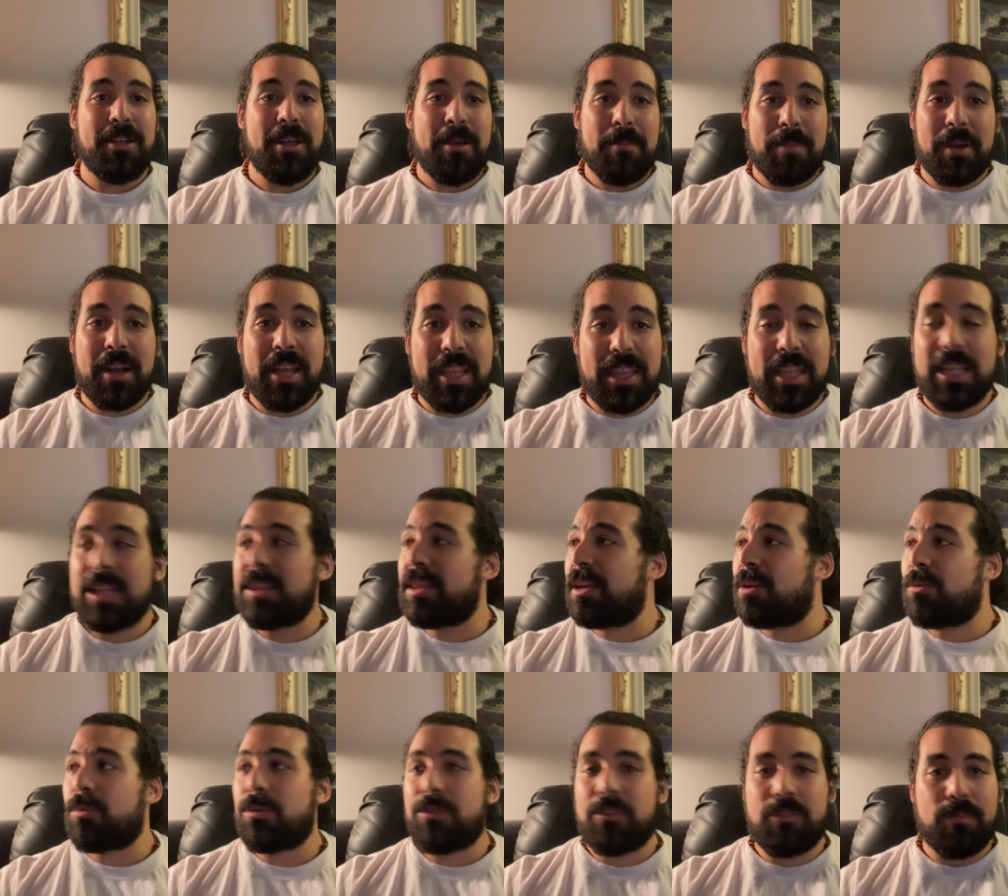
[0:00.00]
But I think
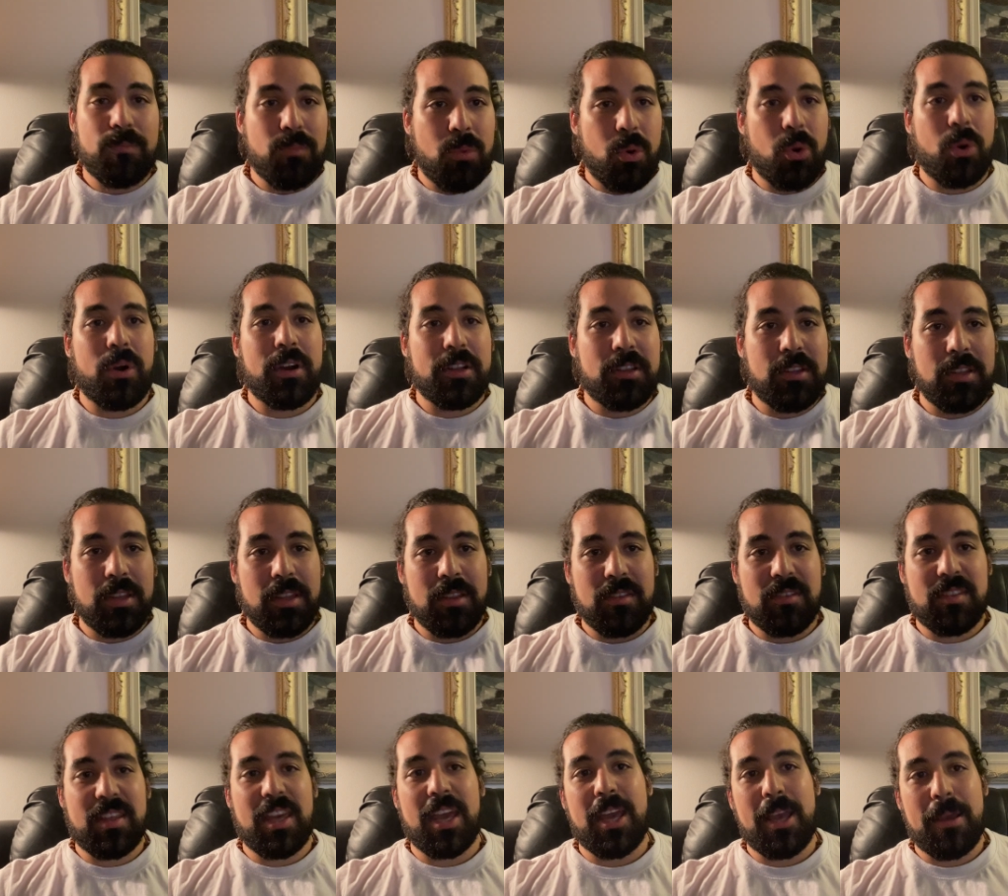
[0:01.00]
there was more to
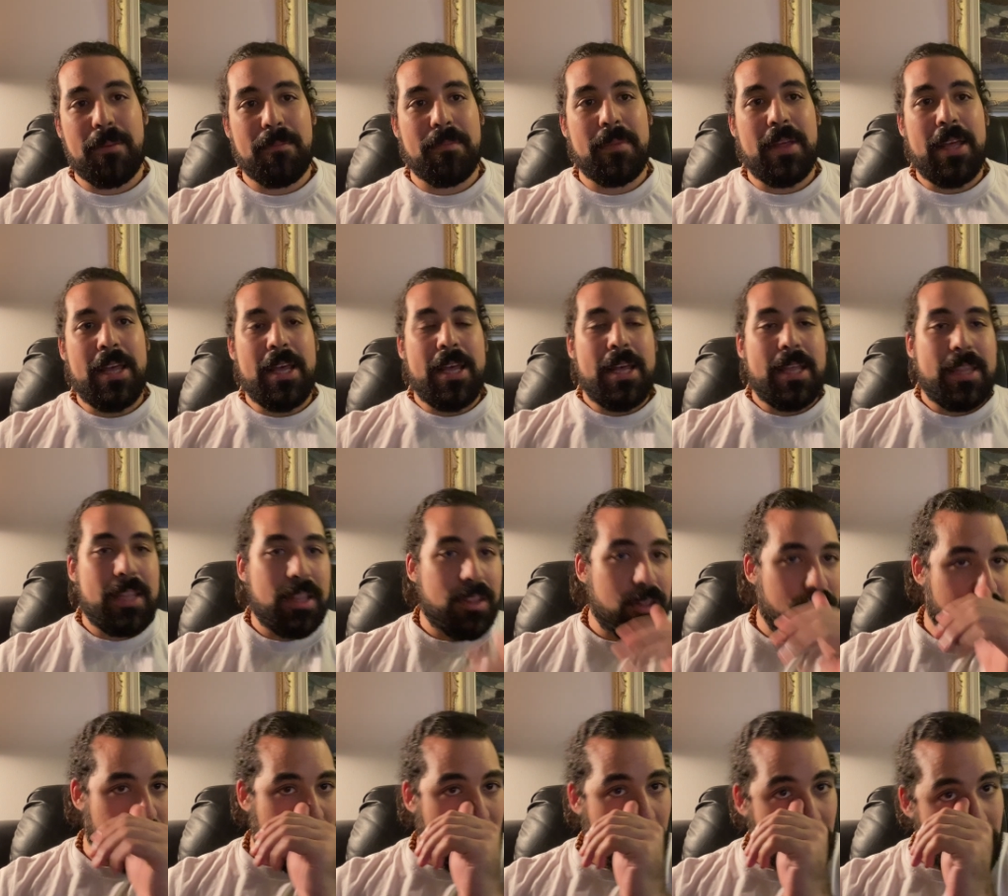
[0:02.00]
this game than the
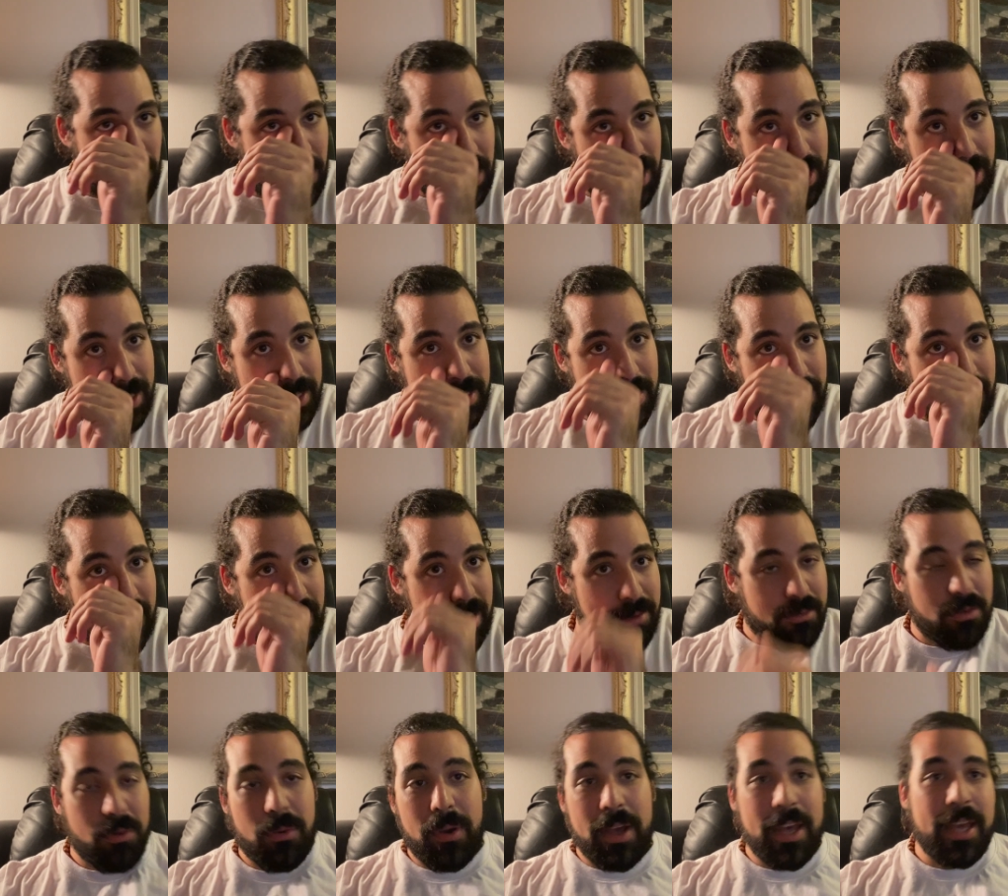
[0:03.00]
scoreline gave
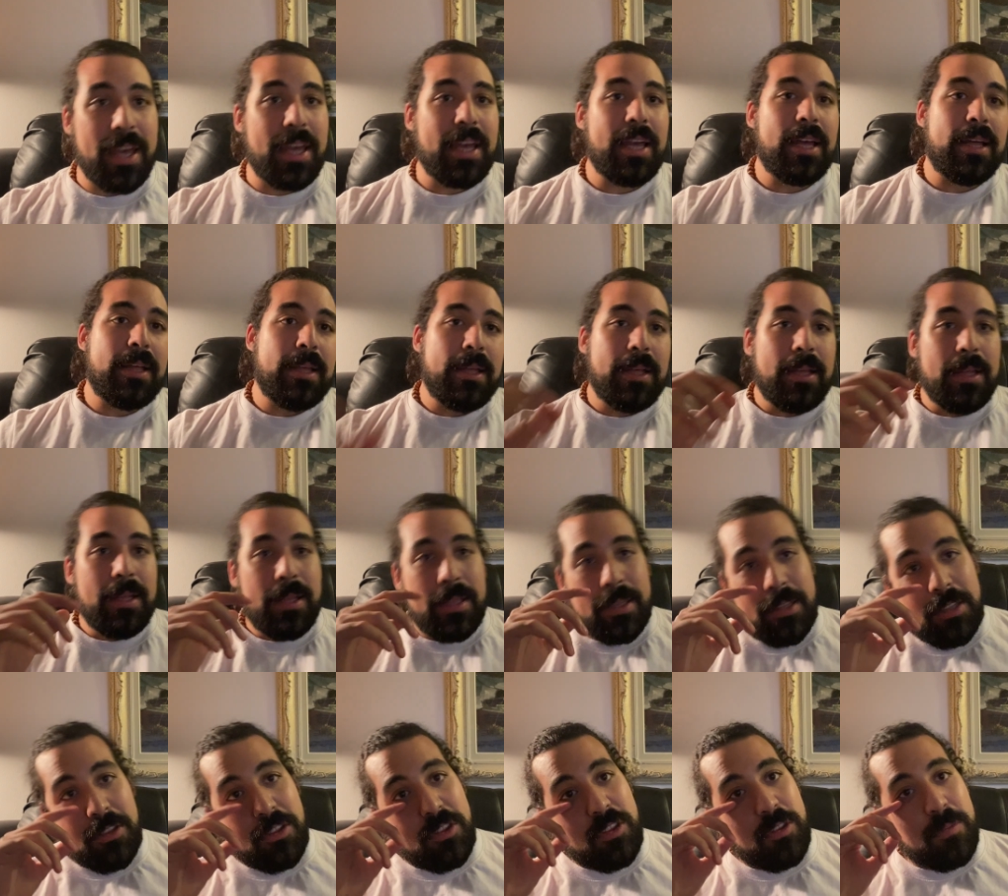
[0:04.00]
away,
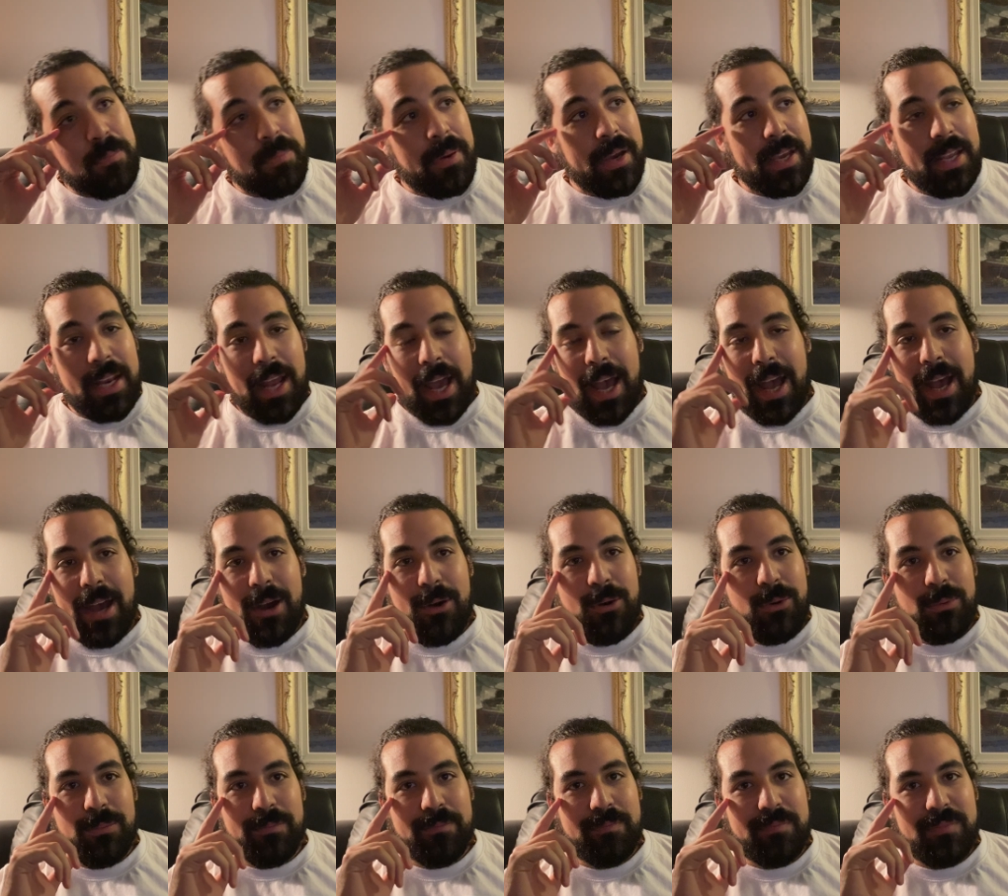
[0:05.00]
despite
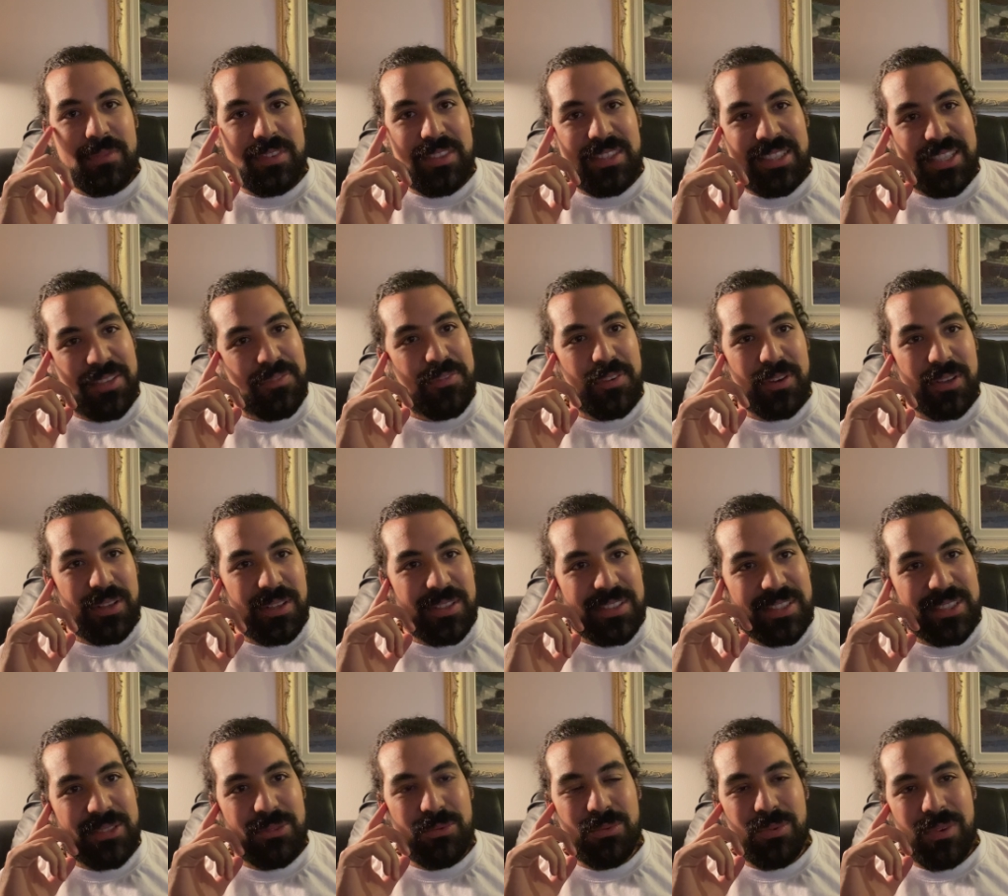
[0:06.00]
how difficult
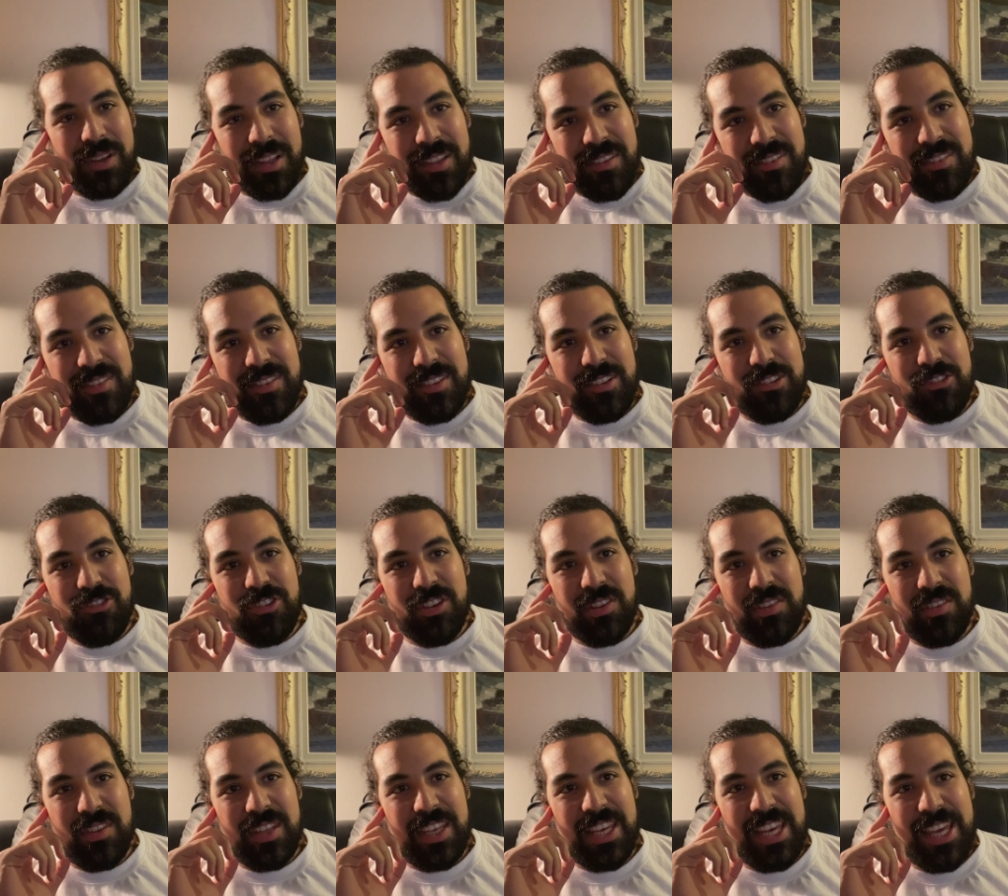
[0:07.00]
it was to
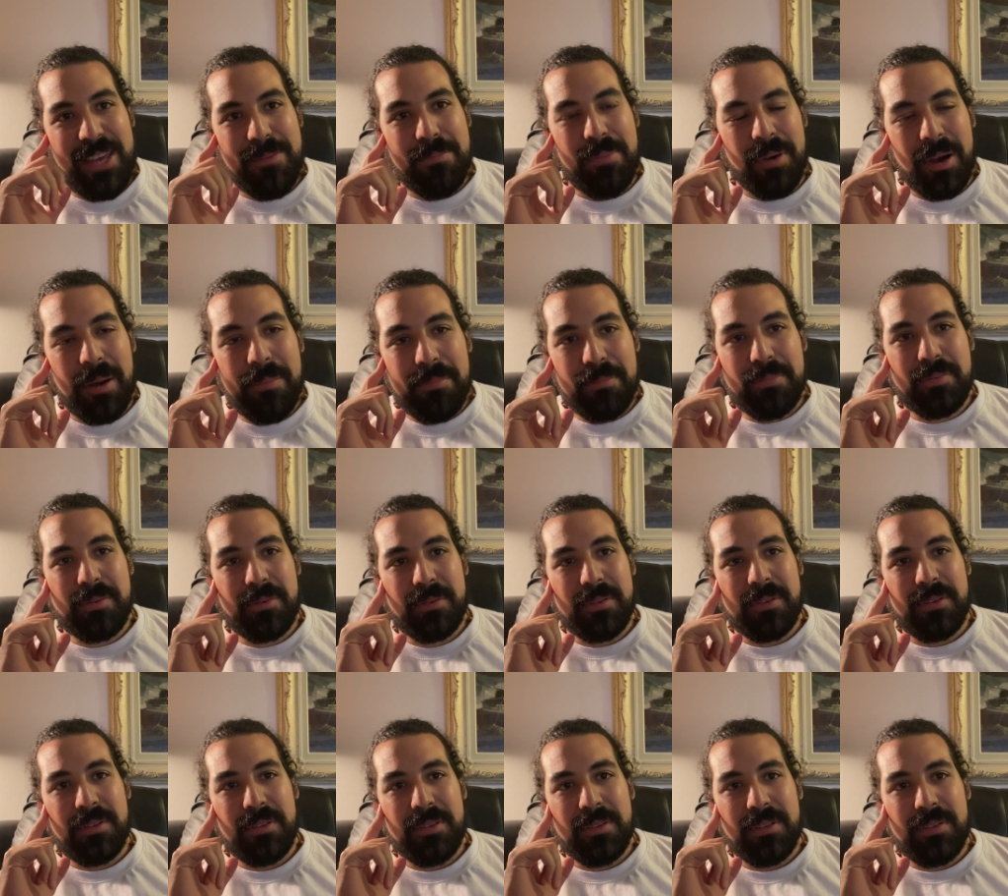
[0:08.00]
just keep up
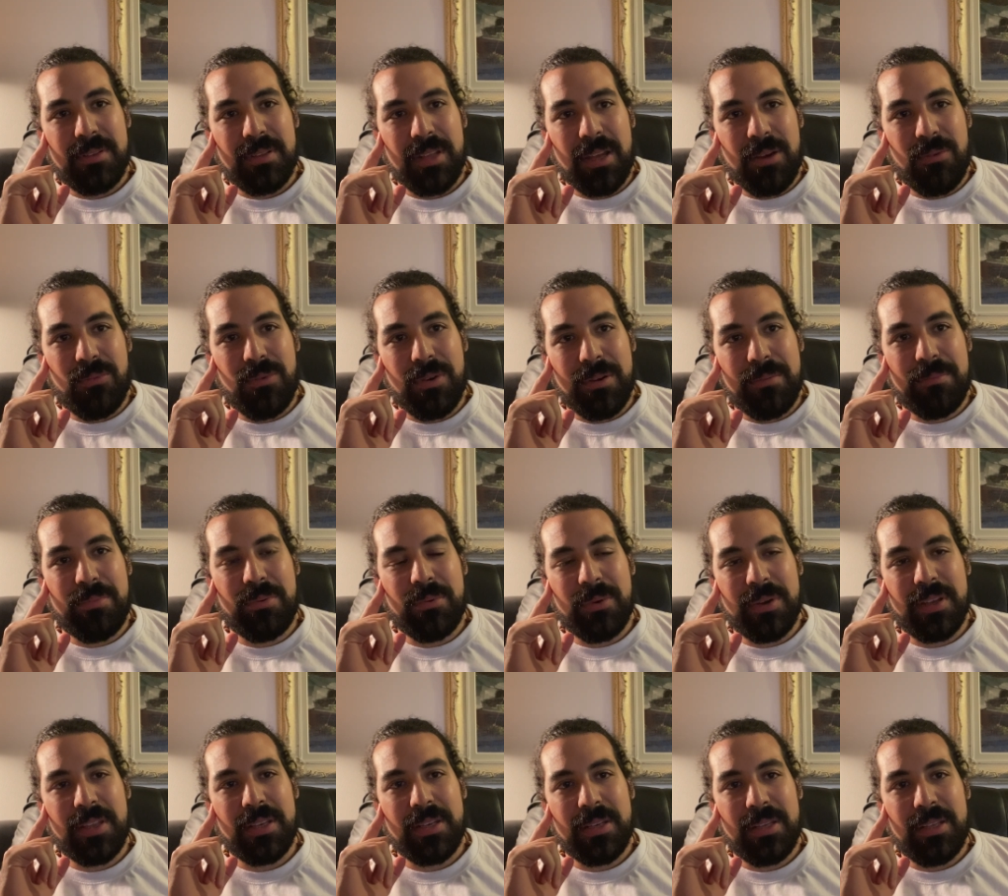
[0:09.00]
at one
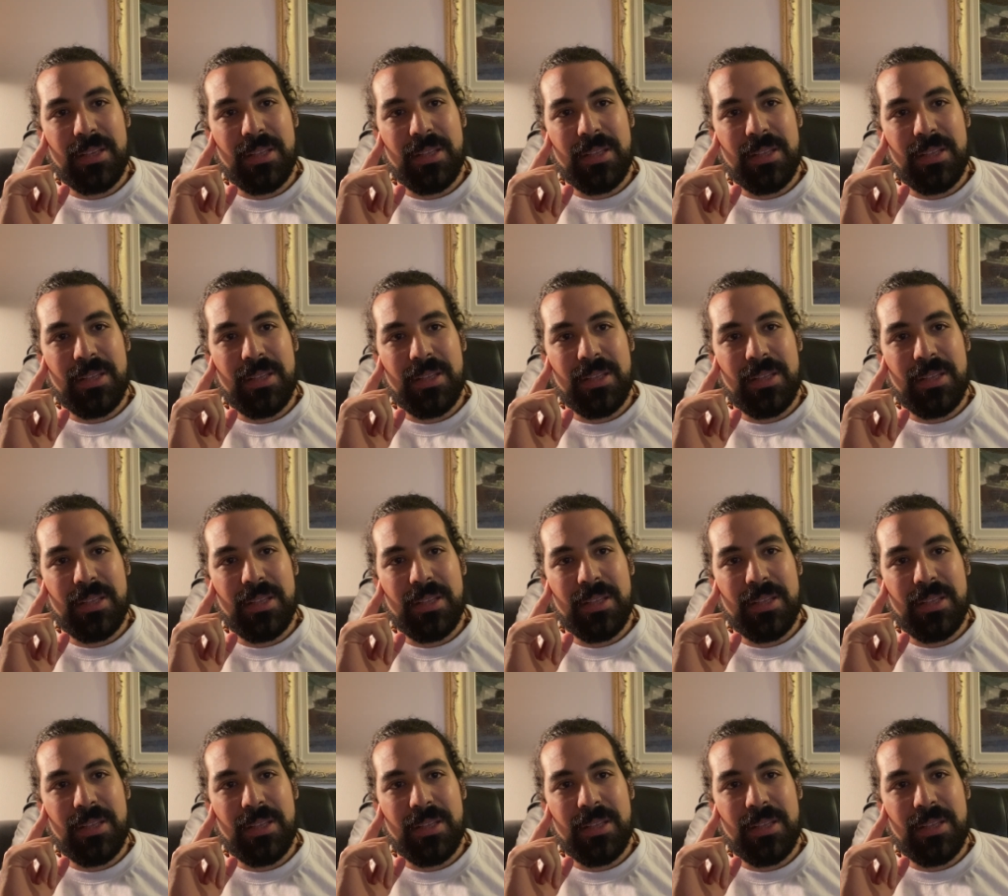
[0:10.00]
point.